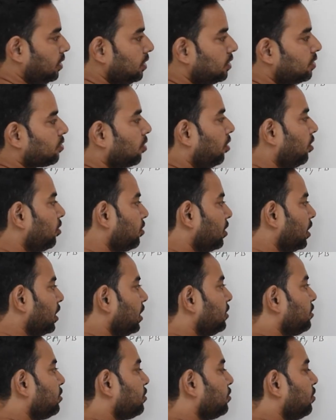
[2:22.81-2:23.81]
is
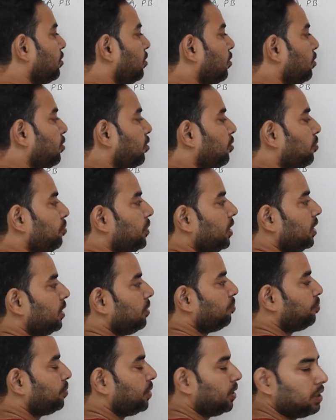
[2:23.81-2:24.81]
congruent to
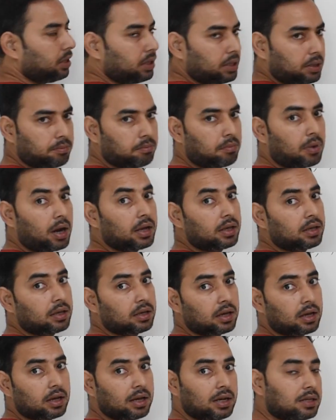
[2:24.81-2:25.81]
OBP
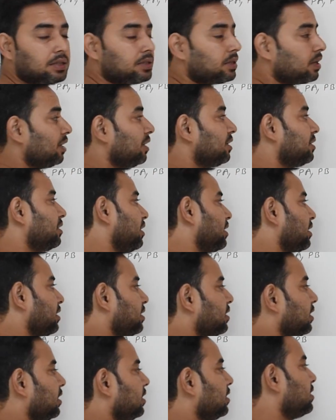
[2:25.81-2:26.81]
by SSS
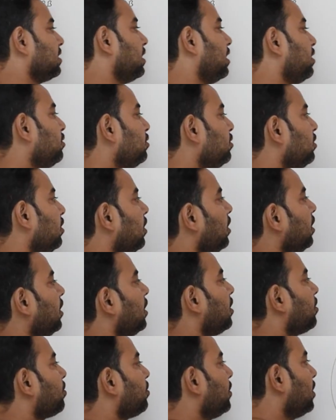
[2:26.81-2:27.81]
test. How?
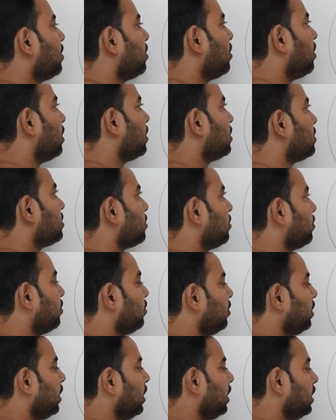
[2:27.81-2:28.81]
Because
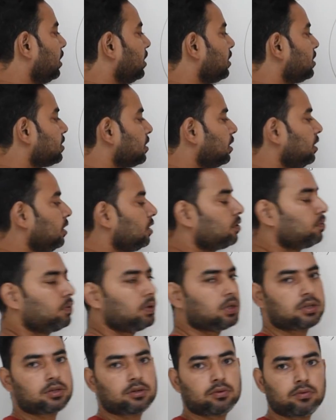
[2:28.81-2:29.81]
OA is
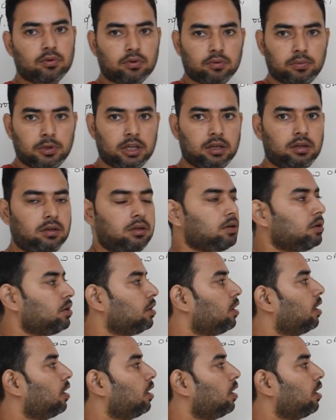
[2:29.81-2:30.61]
equals to OB,